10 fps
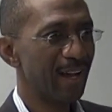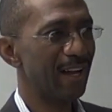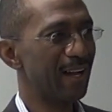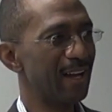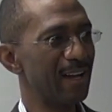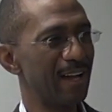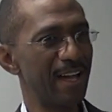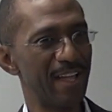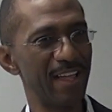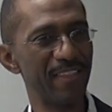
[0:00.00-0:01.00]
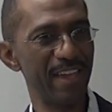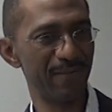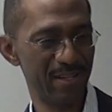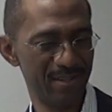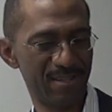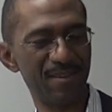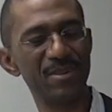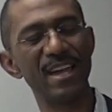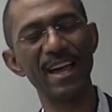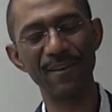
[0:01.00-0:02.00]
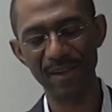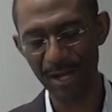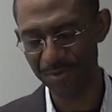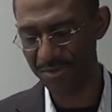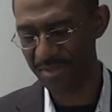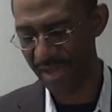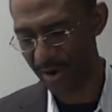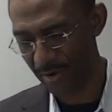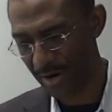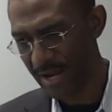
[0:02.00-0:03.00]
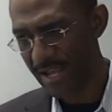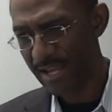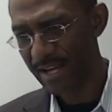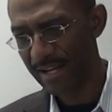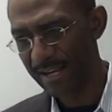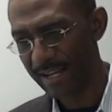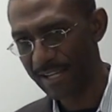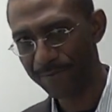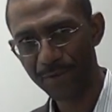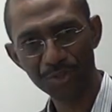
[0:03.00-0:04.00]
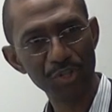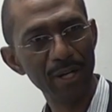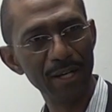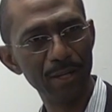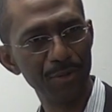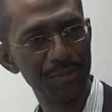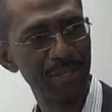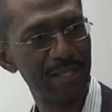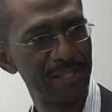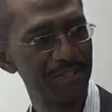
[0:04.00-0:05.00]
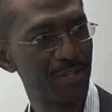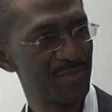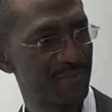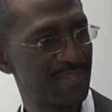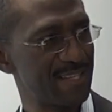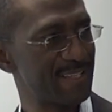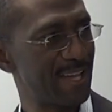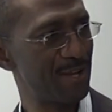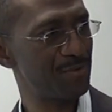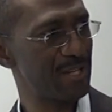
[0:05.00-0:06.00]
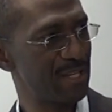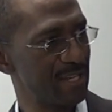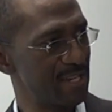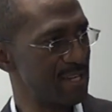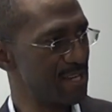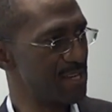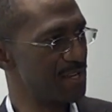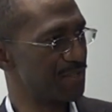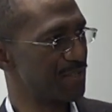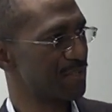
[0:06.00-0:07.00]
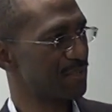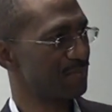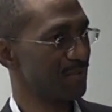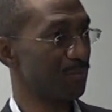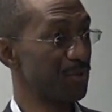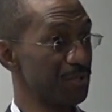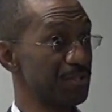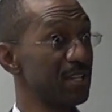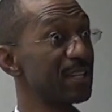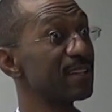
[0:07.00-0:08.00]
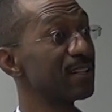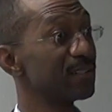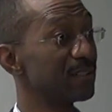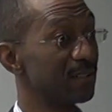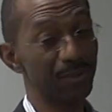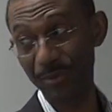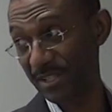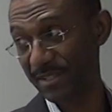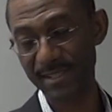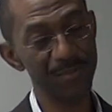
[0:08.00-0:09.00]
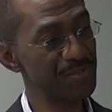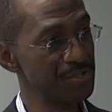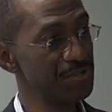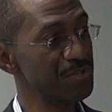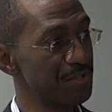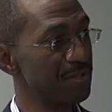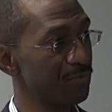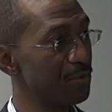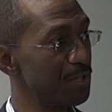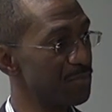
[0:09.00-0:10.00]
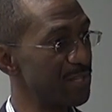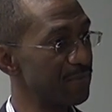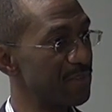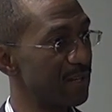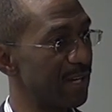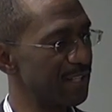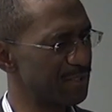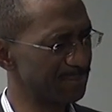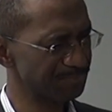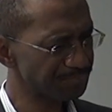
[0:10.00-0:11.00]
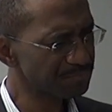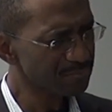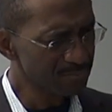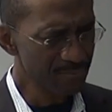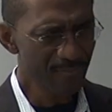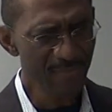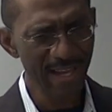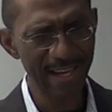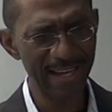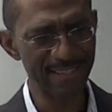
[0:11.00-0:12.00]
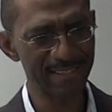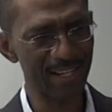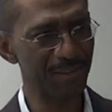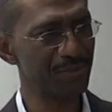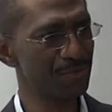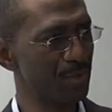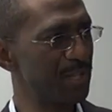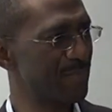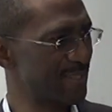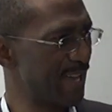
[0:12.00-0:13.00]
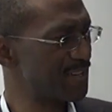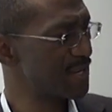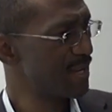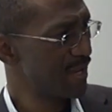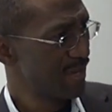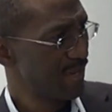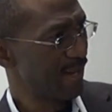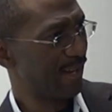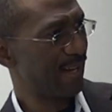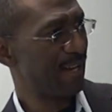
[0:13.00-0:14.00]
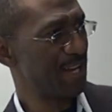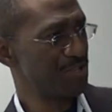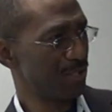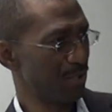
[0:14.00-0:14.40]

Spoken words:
and the evidence that we have out there. If your child, in terms of their sound, is not producing it, or it's a substitution, so they would, but if they're at 20%, and you're